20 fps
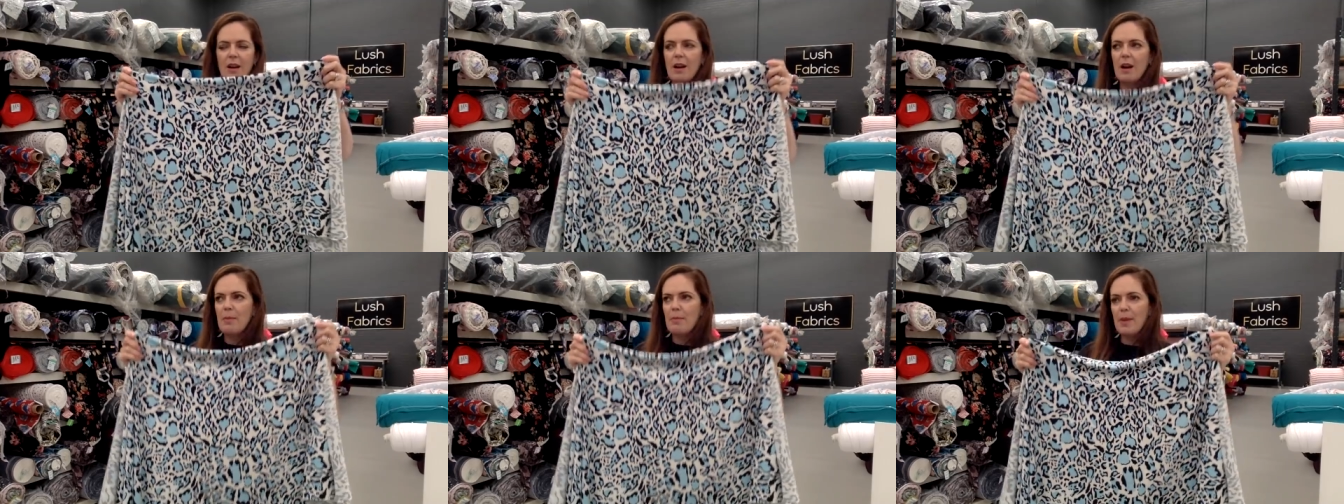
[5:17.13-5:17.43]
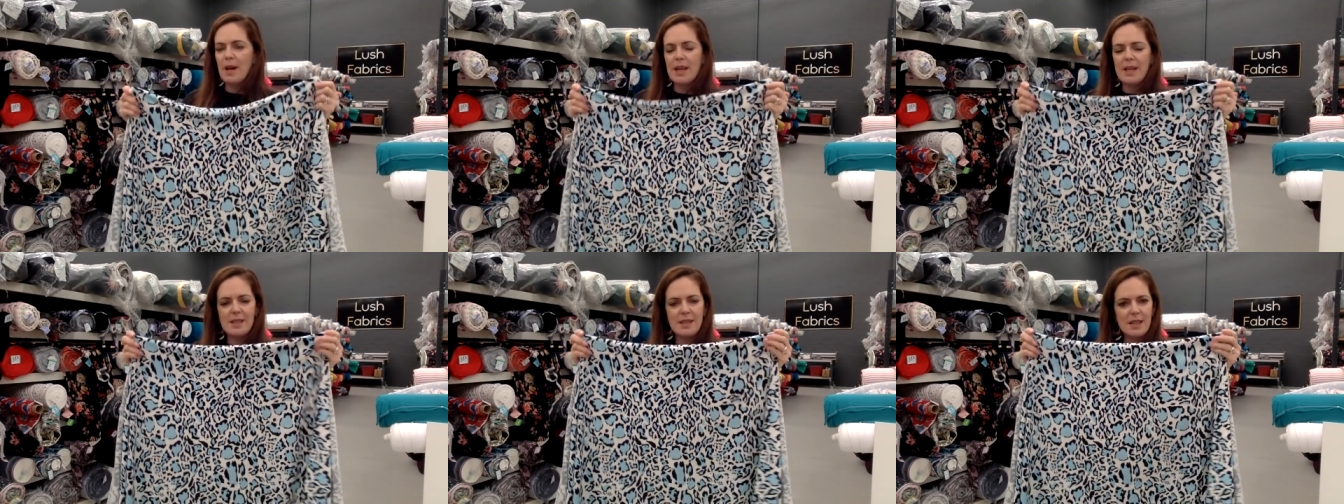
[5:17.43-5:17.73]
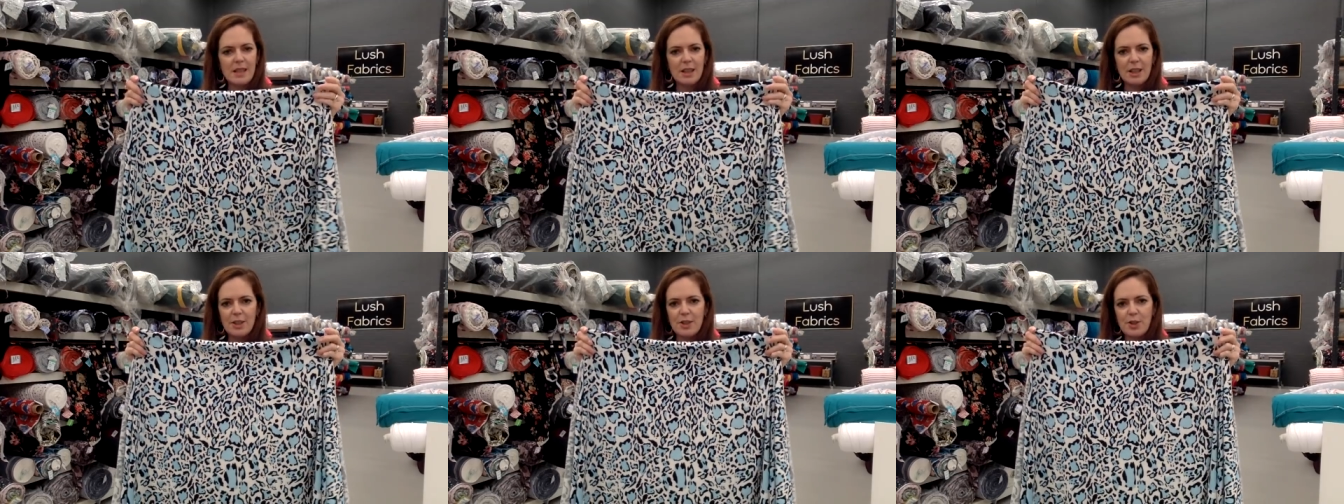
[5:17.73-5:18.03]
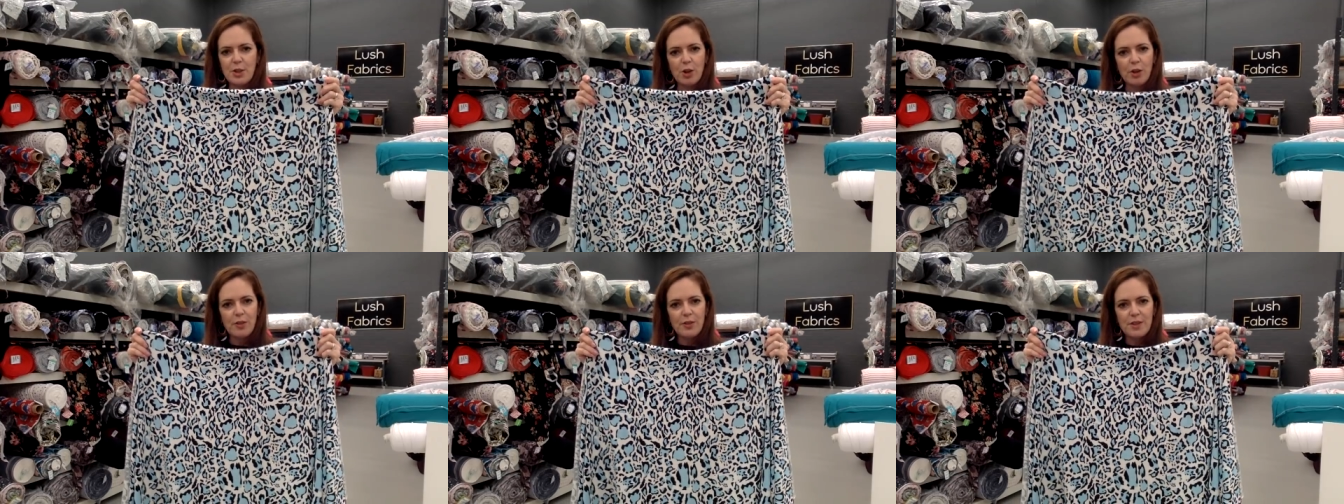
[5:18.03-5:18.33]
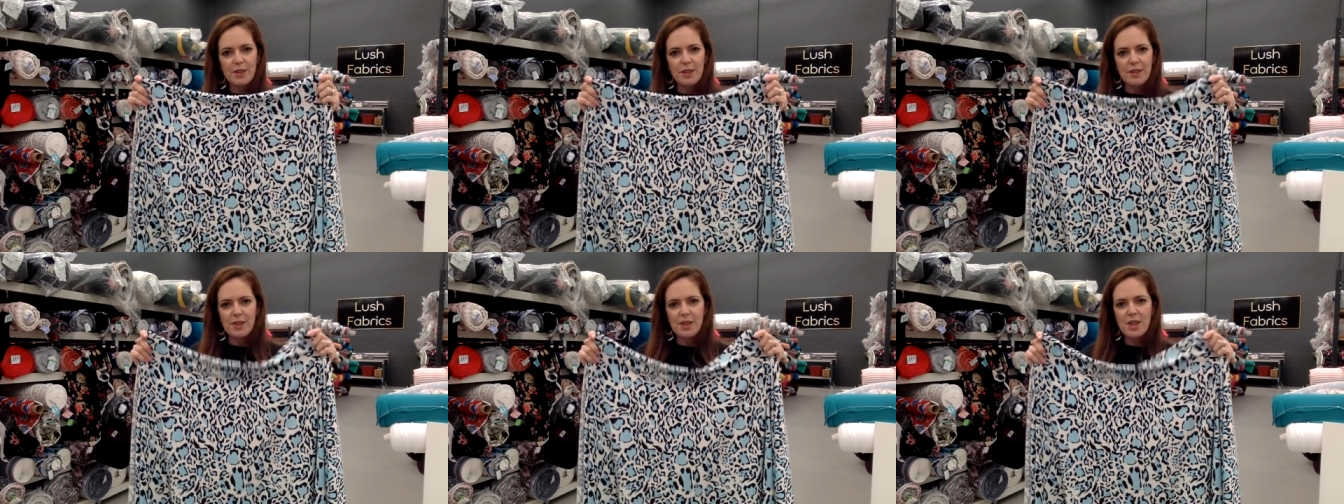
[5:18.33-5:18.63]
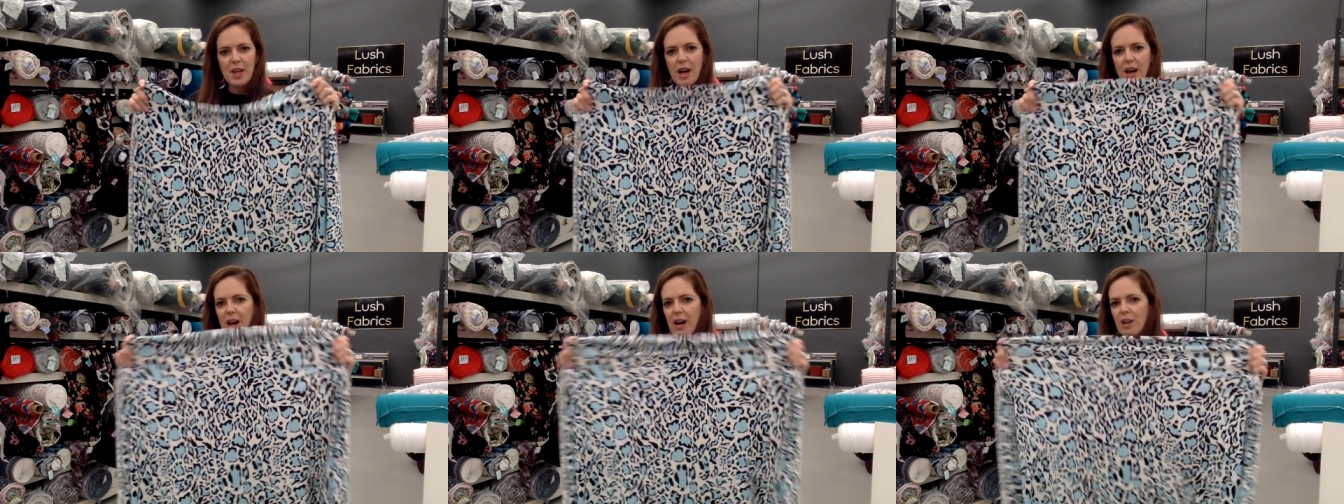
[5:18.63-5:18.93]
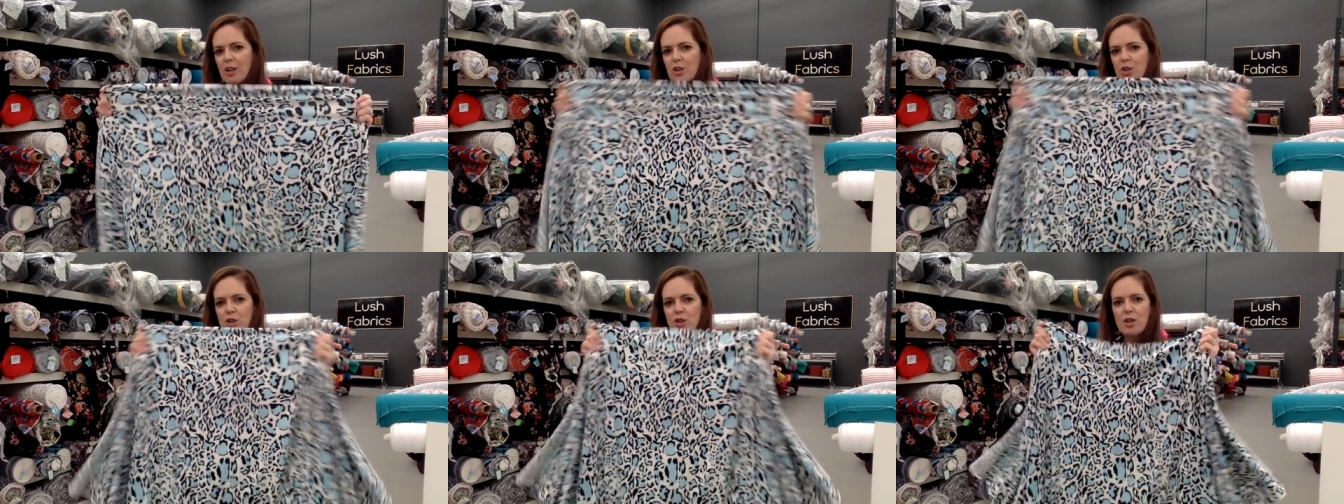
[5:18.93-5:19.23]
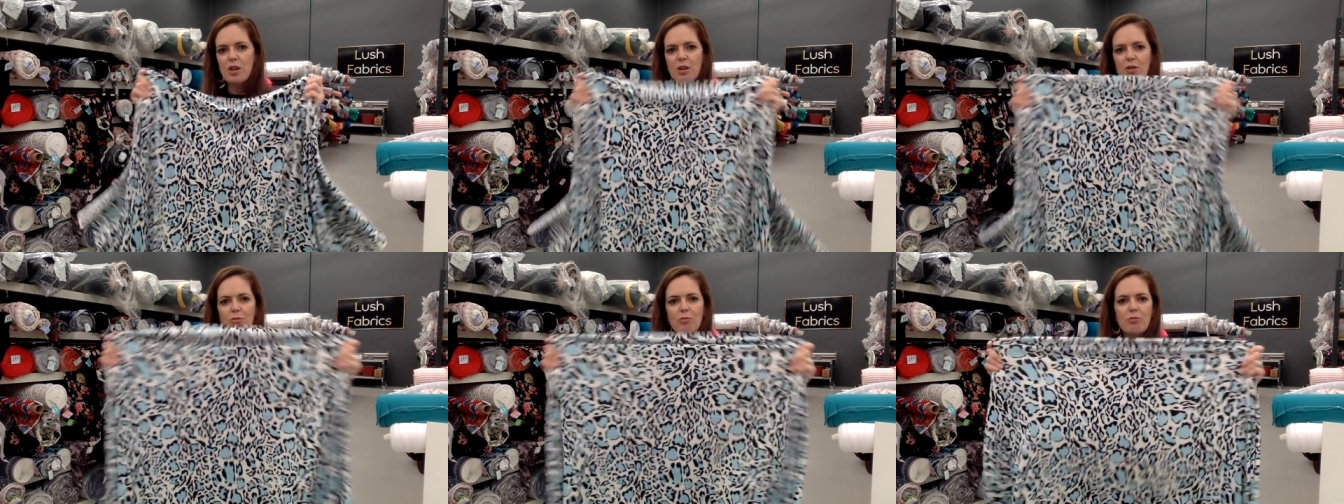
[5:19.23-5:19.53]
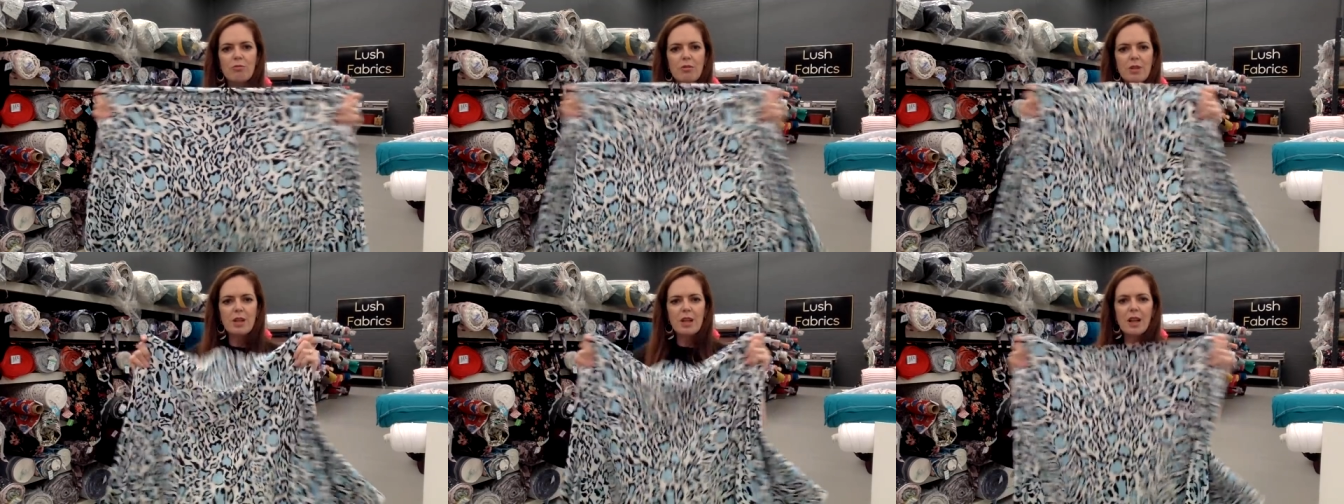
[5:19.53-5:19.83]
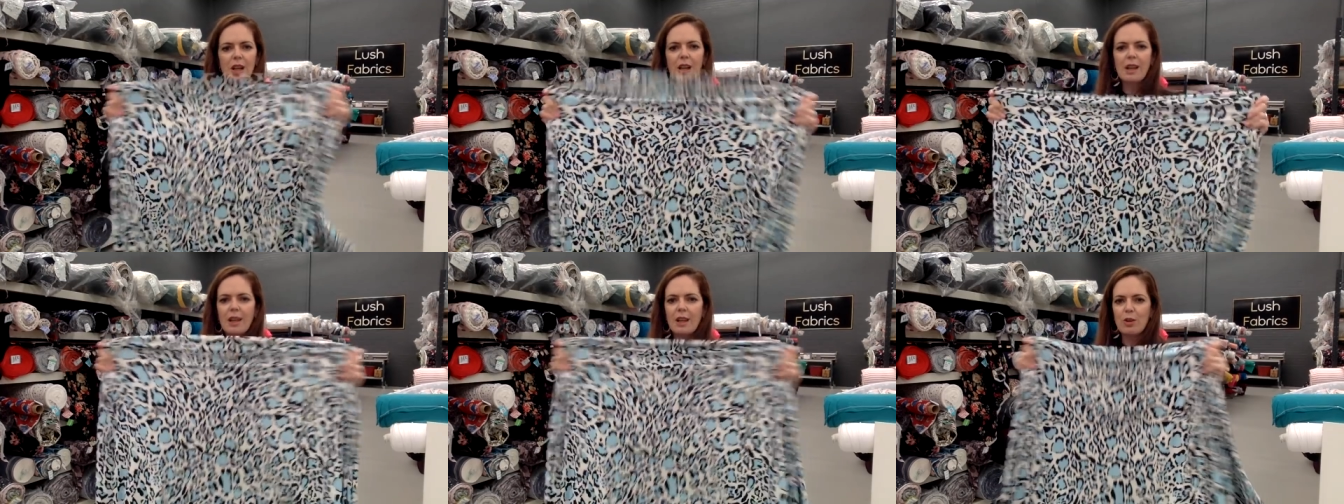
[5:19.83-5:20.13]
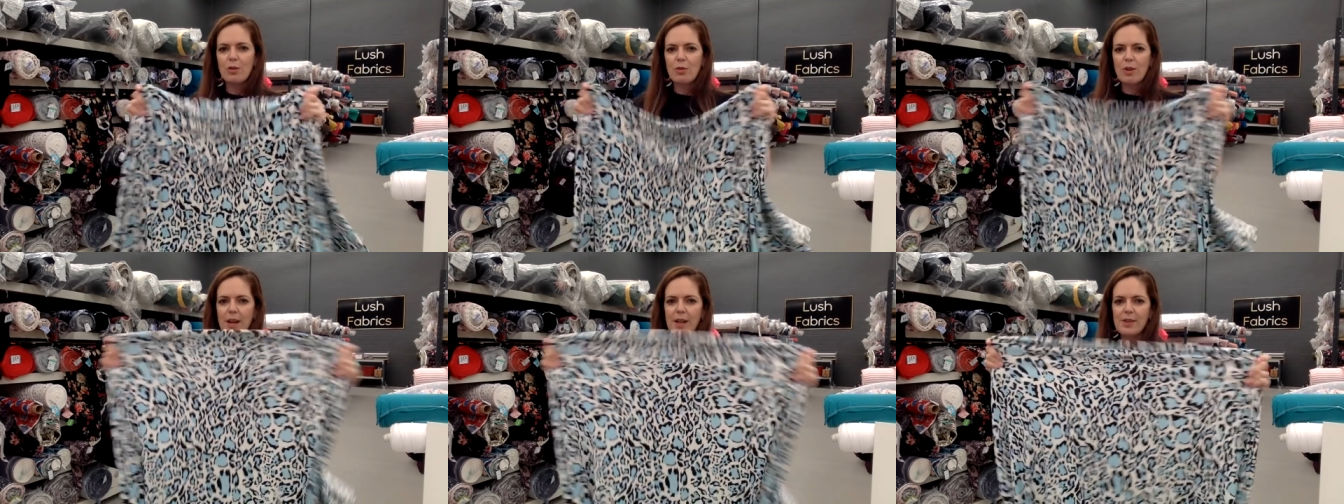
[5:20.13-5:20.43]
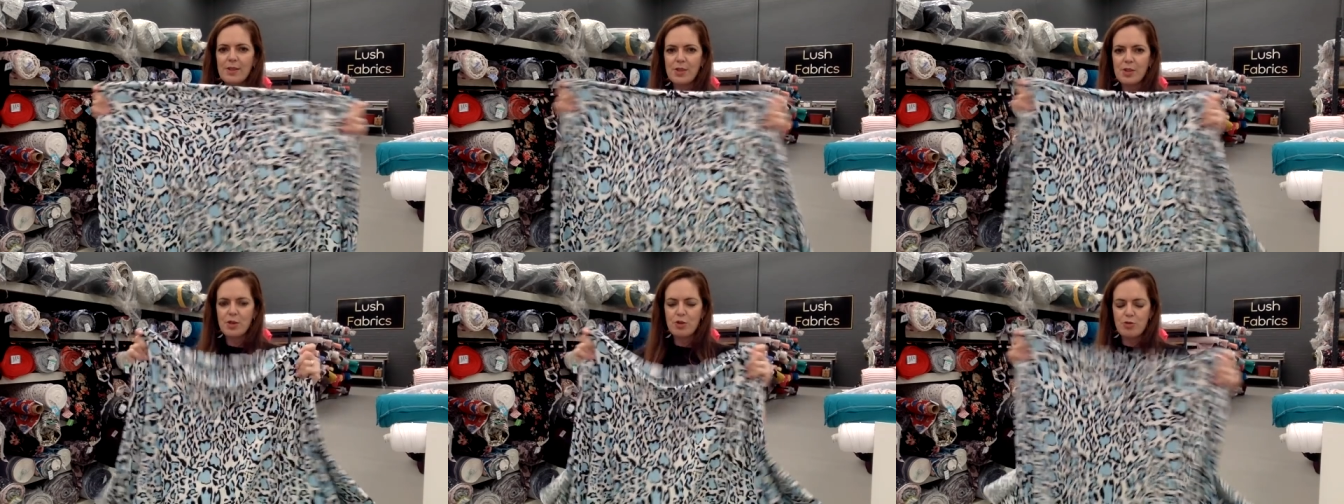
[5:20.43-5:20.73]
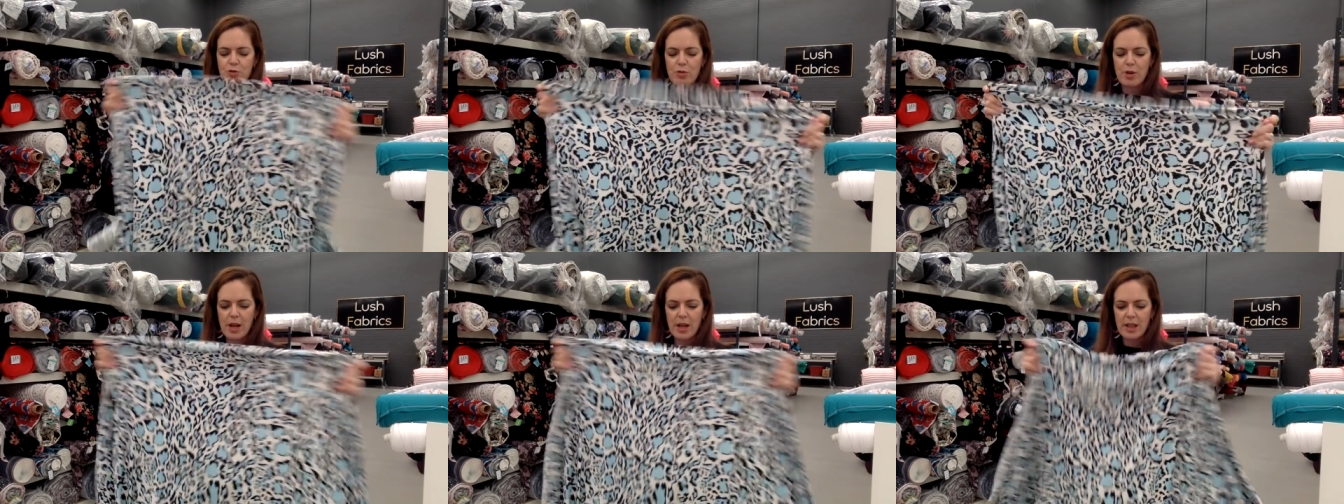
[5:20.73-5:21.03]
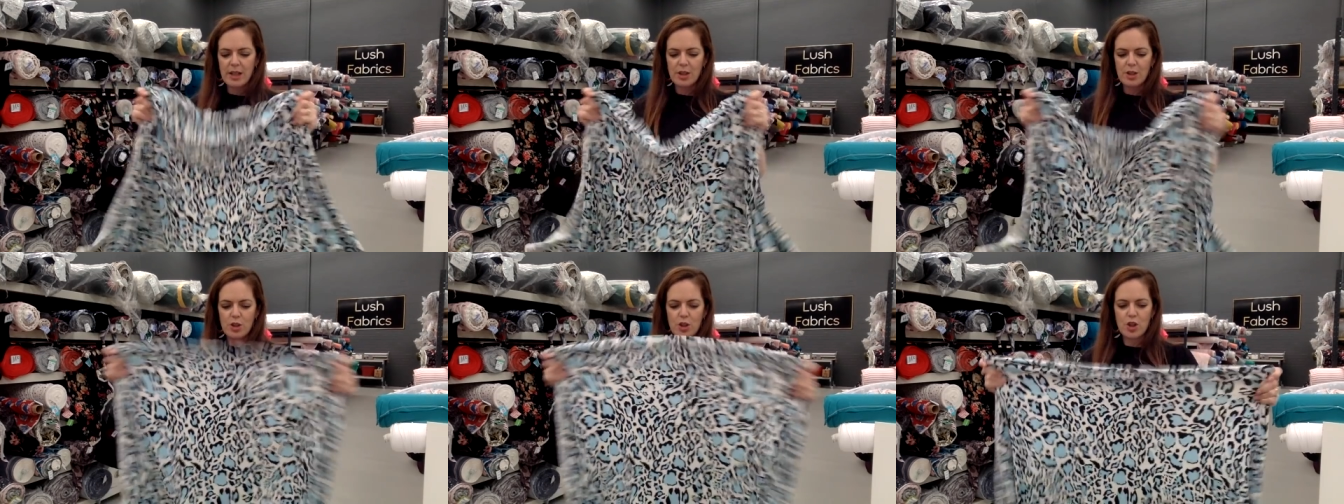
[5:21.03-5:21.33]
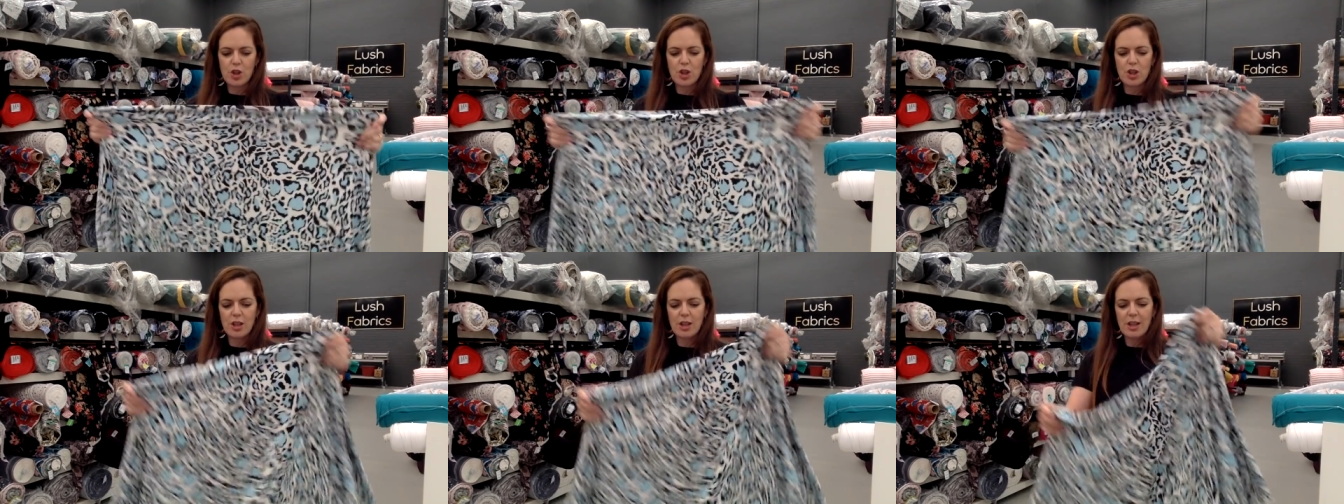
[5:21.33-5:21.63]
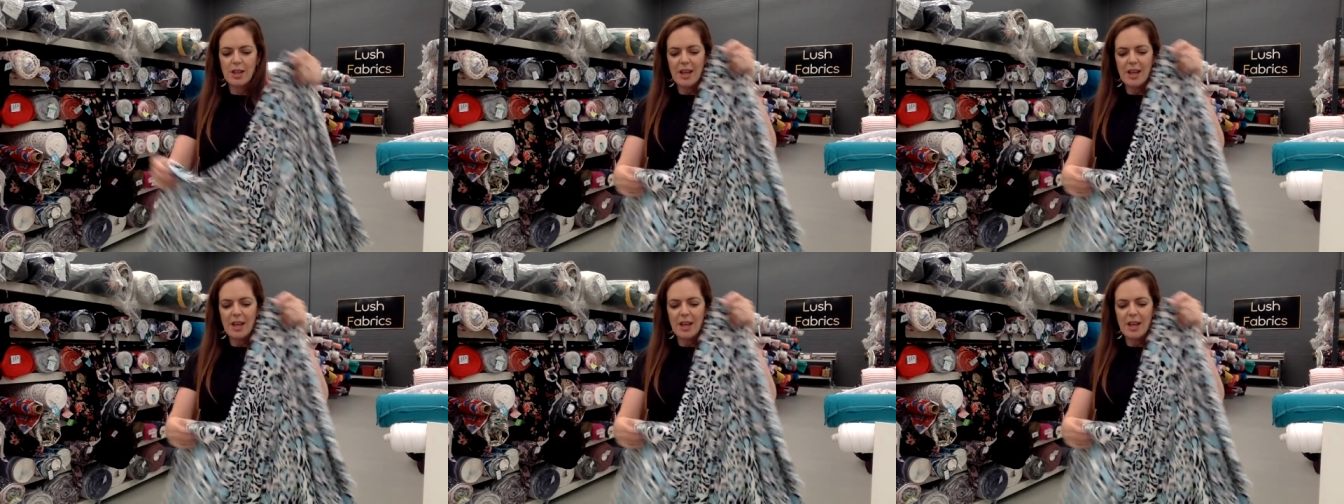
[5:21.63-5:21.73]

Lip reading: Amazingly soft to the touch, really great stretch,